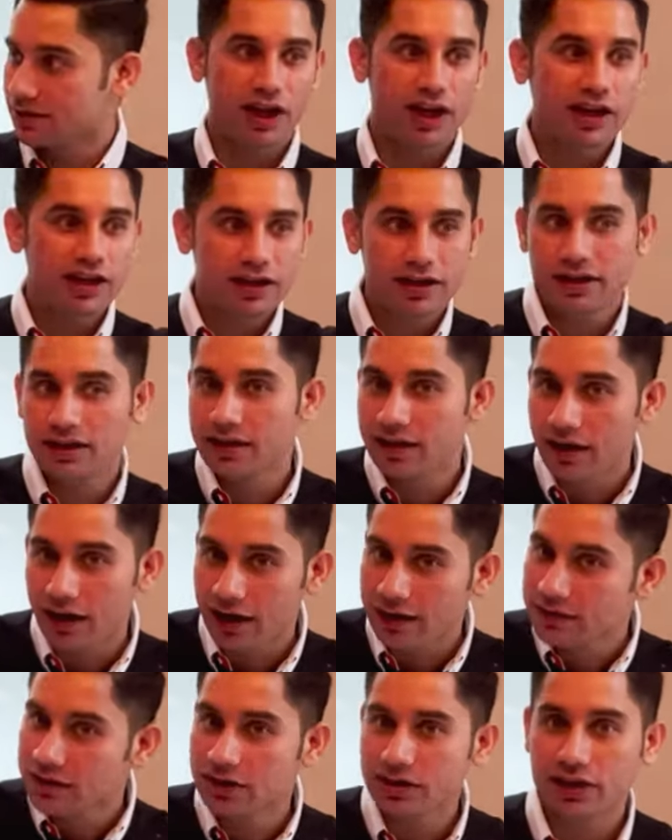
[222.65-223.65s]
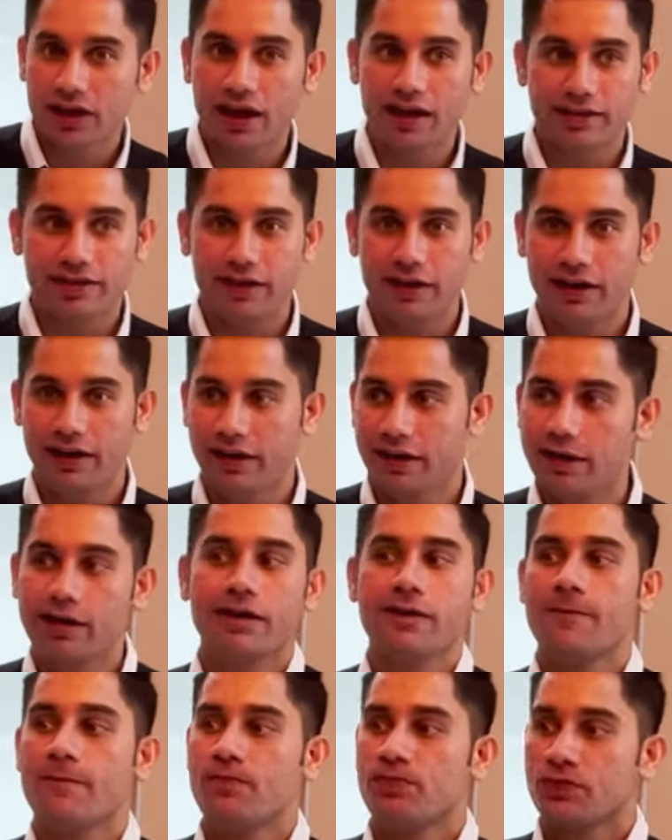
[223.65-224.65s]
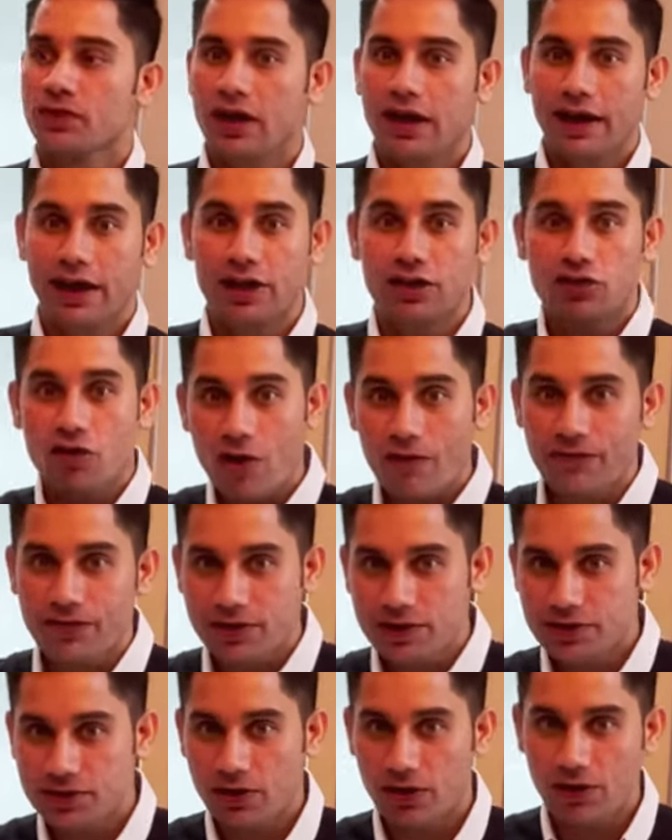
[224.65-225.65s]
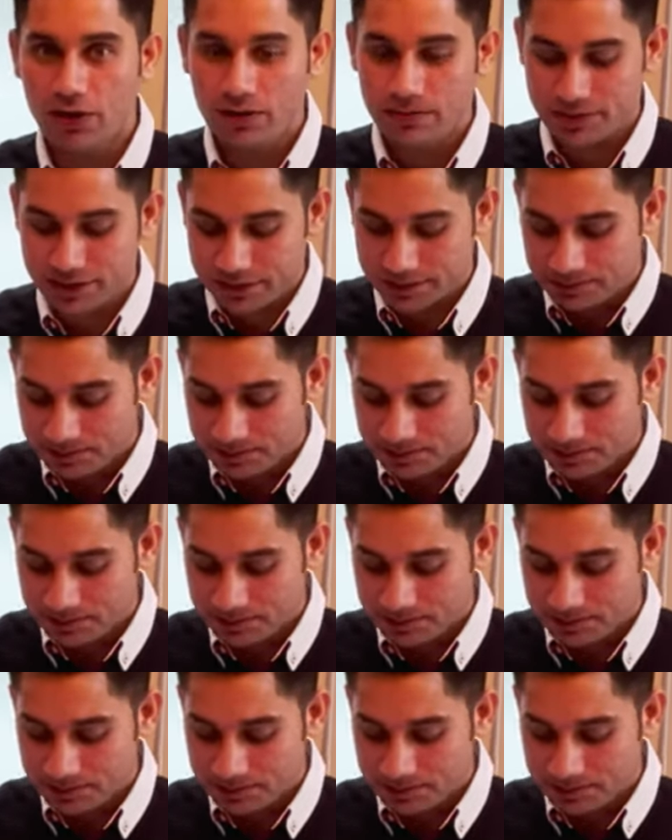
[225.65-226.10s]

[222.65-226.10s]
any other gathering, in coffee shops.